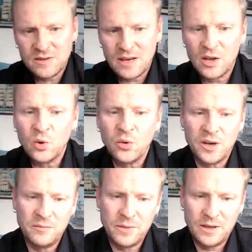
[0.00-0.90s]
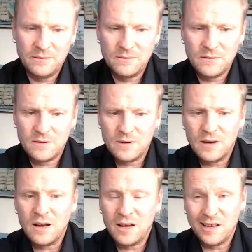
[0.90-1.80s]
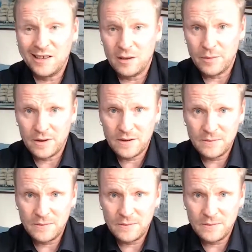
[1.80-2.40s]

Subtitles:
annoying me a little bit.